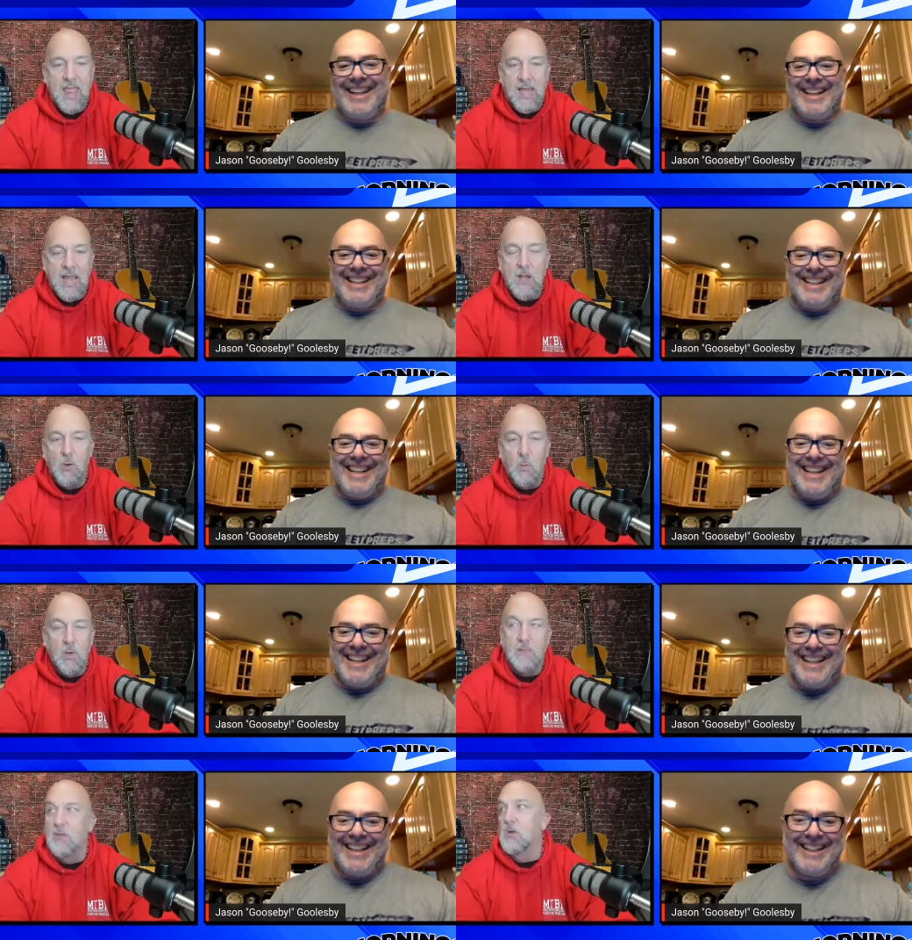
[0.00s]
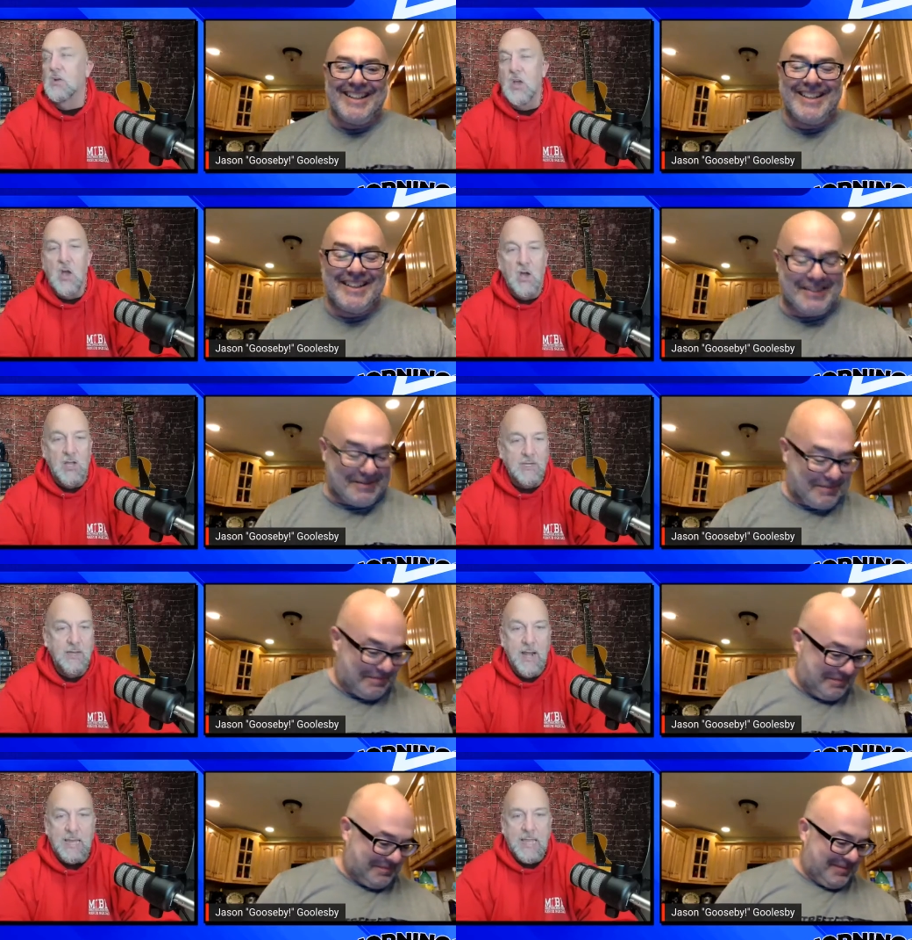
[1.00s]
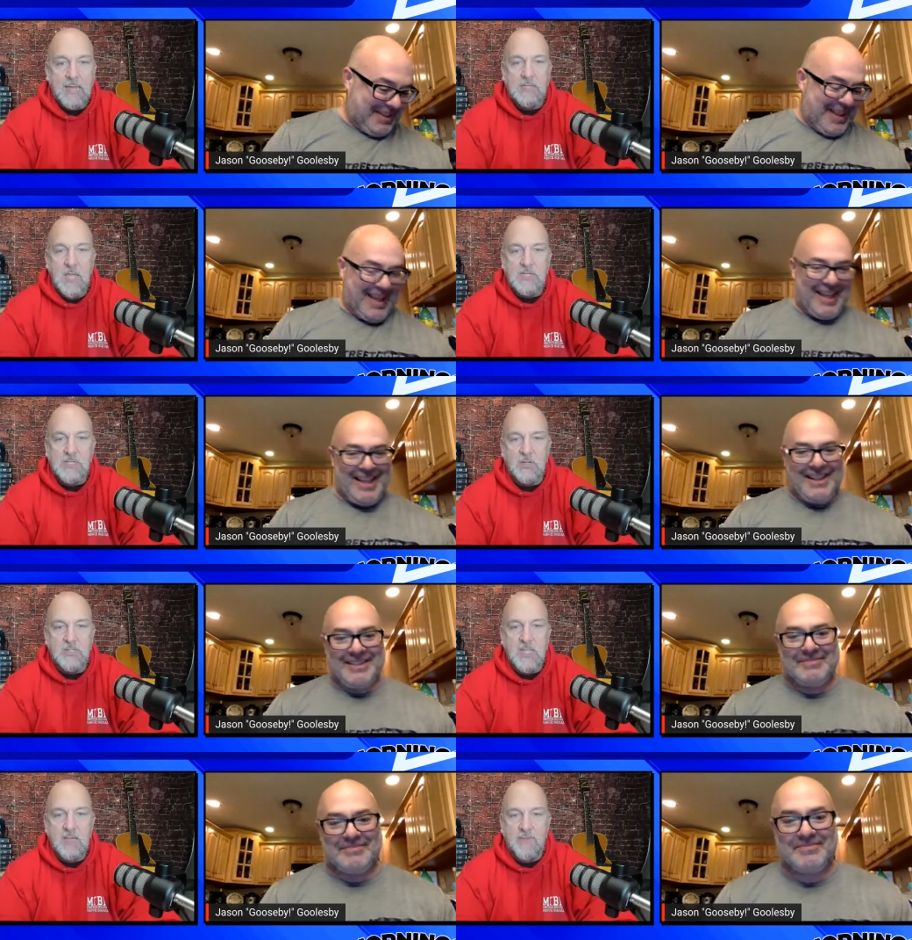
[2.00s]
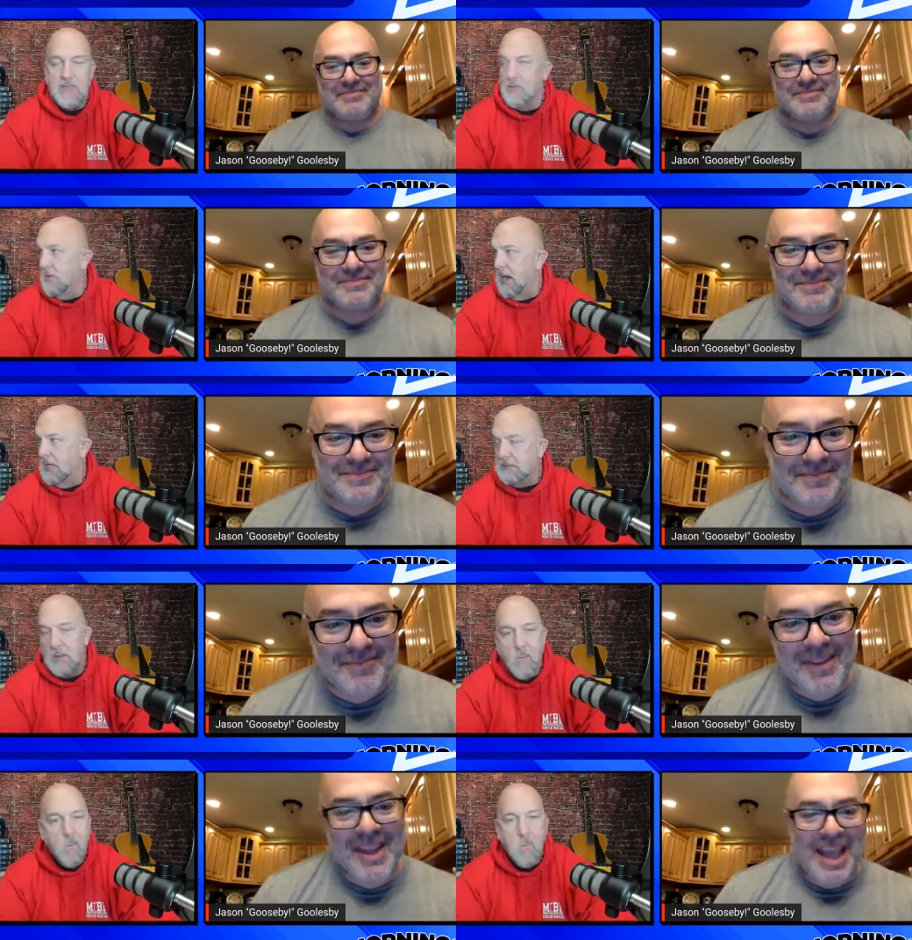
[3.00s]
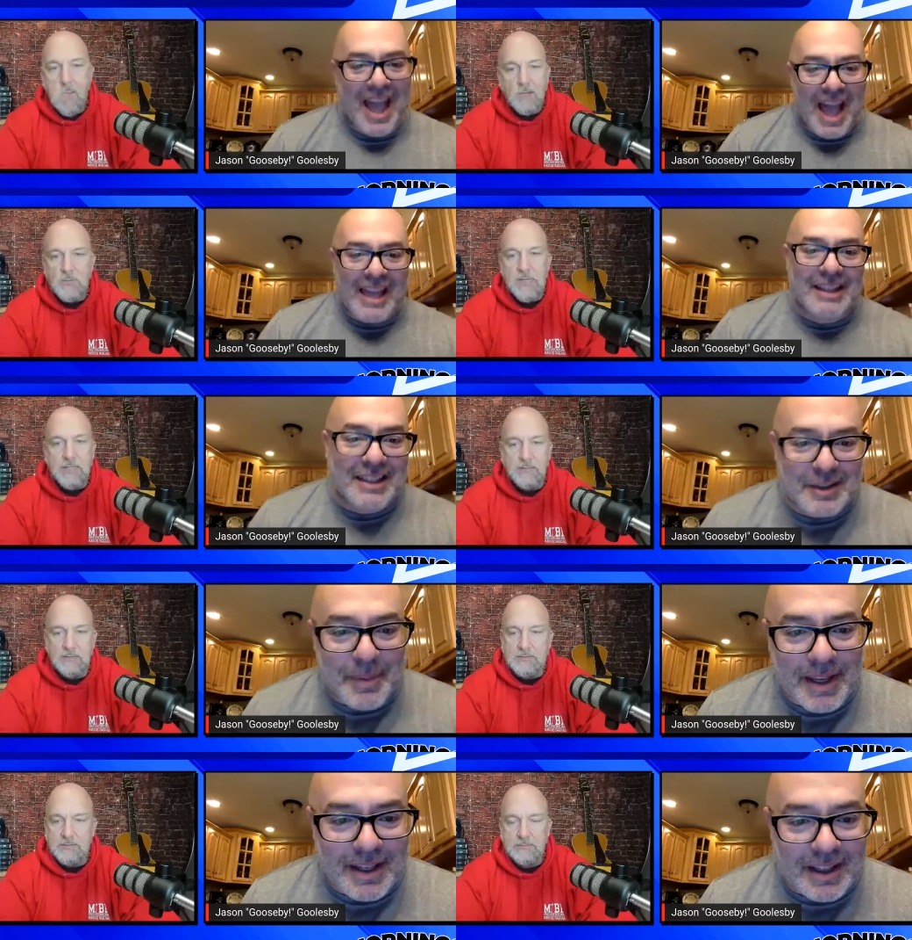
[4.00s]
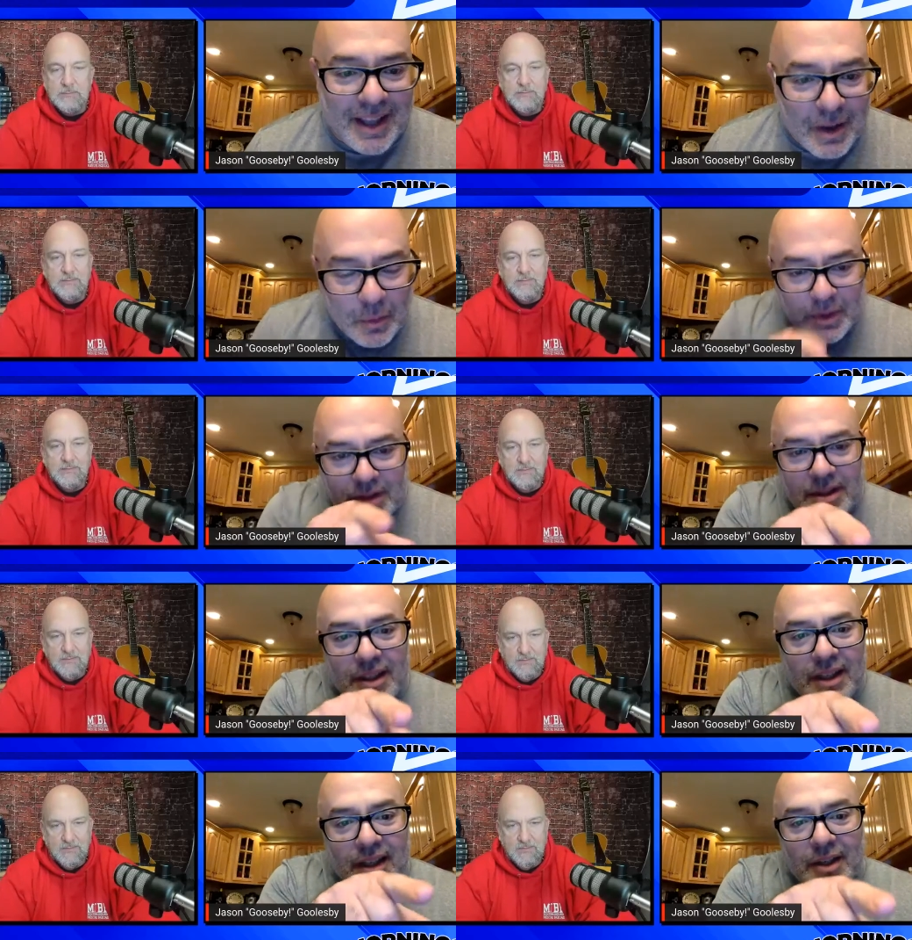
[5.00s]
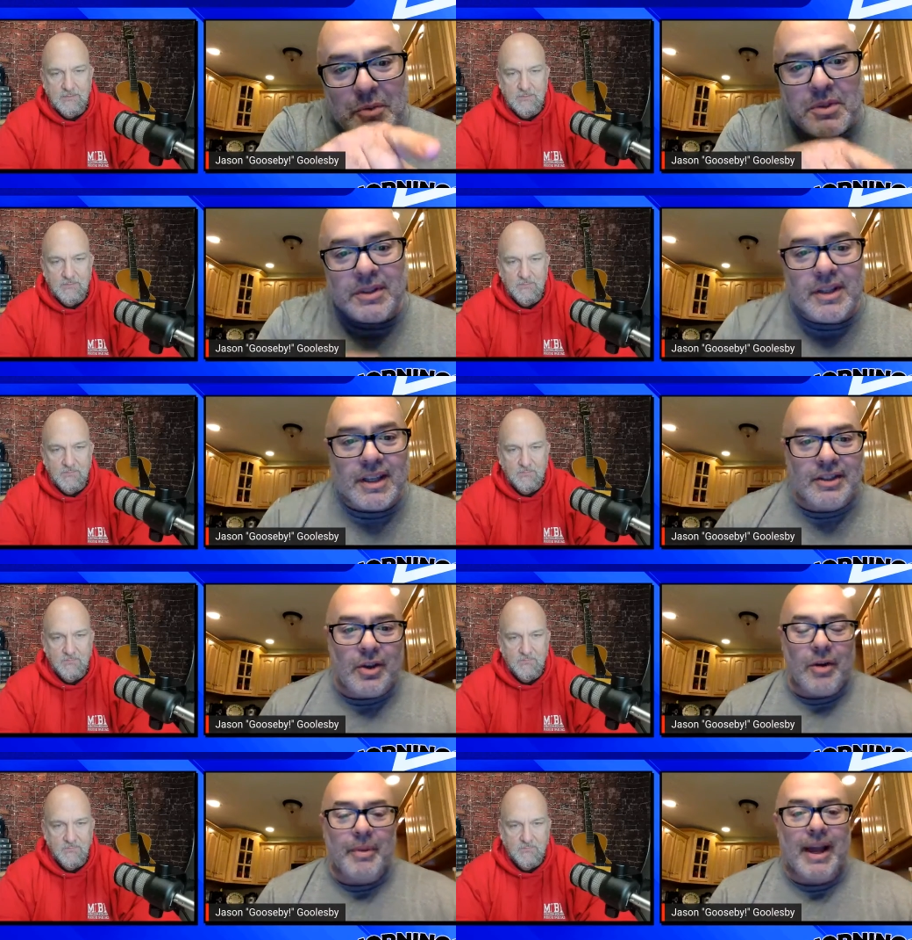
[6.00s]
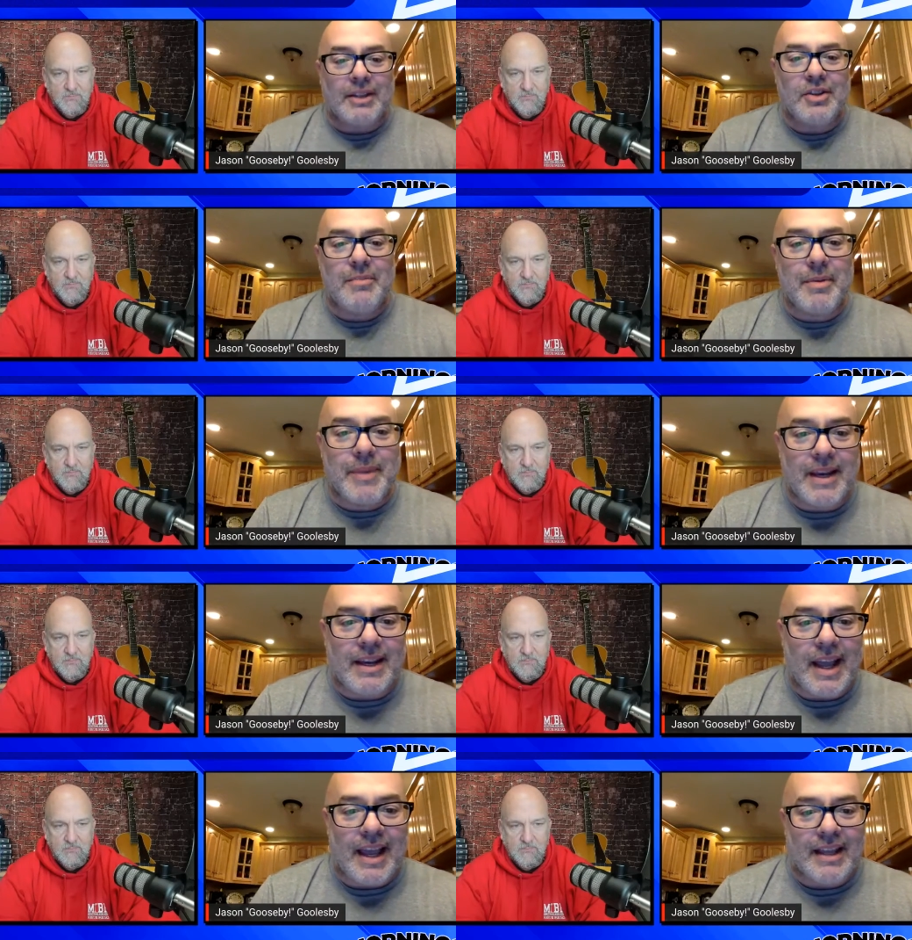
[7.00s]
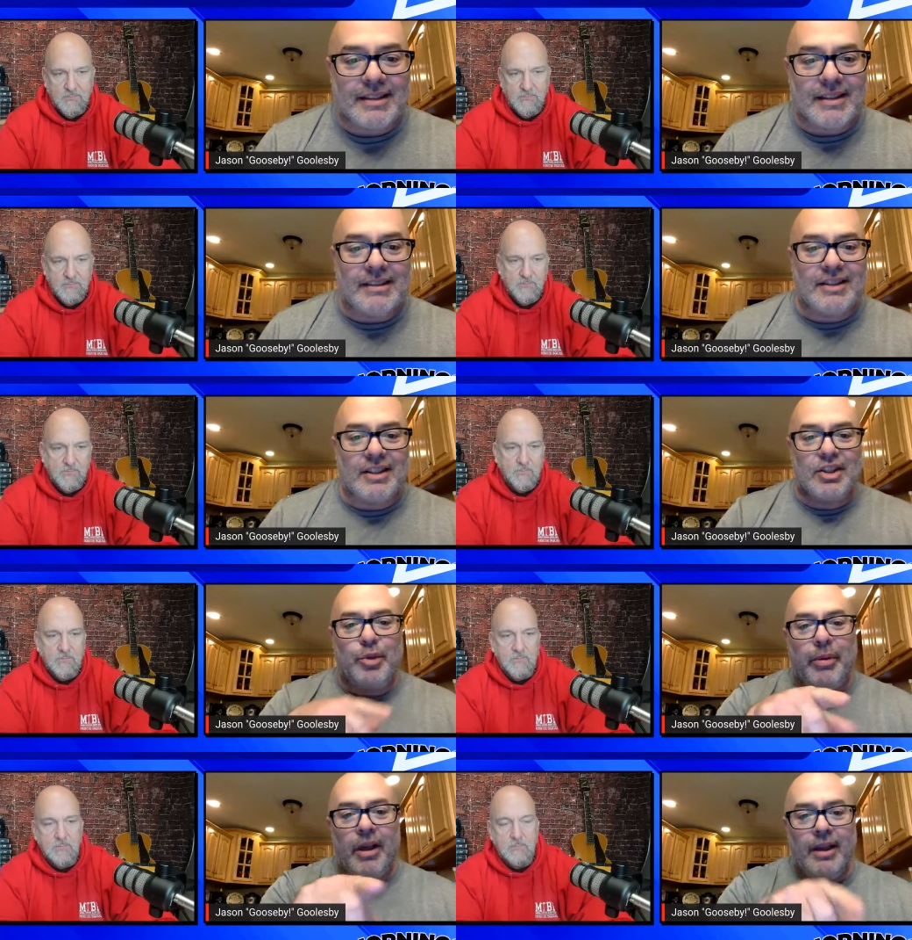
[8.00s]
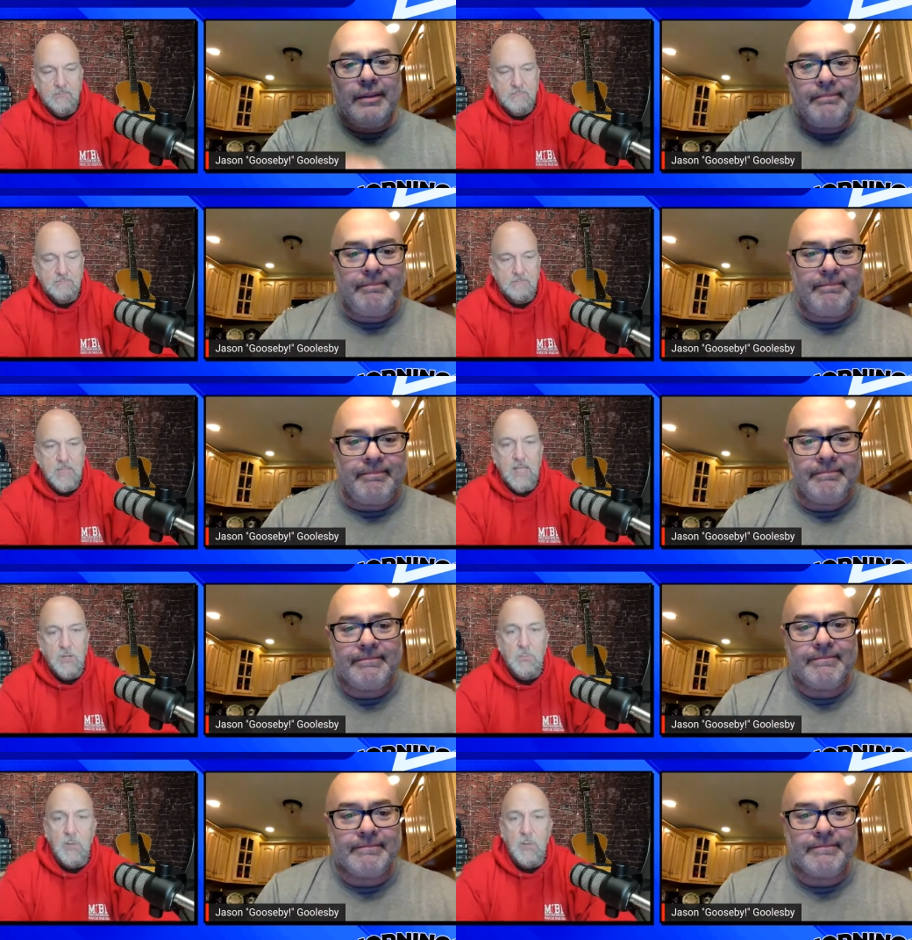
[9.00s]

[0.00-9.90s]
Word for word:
Speaker 1: at eight oh one, they're gone, and I can't touch their stuff either, man.
Speaker 2: Hey, Ridiculous. speaking of that, what's what's the guitar behind you? I've been meaning to ask. Is do you play? I do